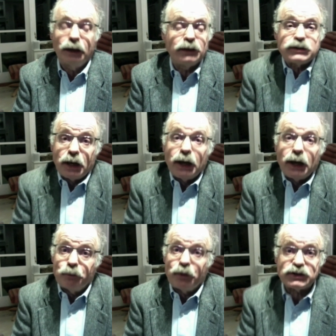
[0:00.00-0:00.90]
And it's
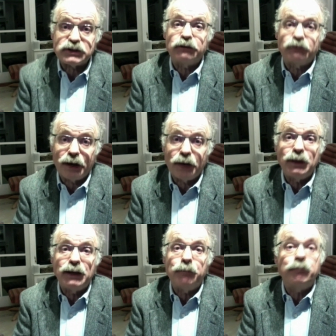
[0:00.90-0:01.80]
highly impressive how
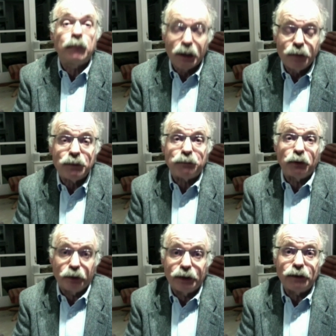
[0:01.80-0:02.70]
many
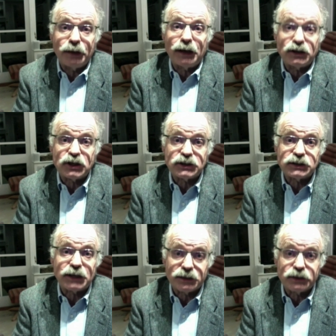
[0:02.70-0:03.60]
people the, the NHS
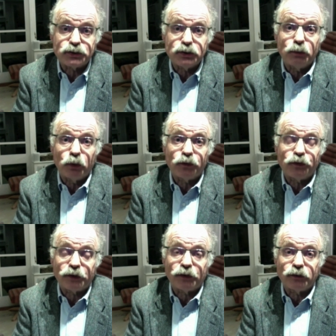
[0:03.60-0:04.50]
is getting through, more than
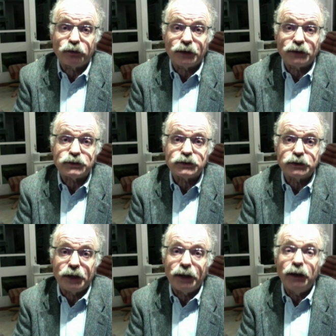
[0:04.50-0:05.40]
600,000
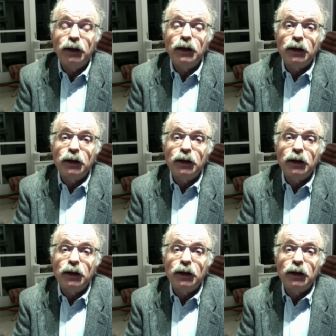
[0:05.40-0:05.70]
today.